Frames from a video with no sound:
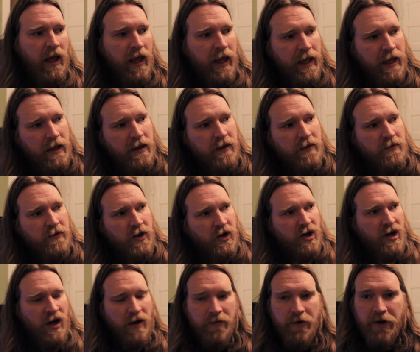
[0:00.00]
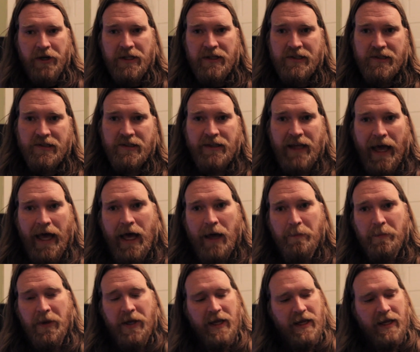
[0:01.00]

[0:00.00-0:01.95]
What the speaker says: and they're covered in sap,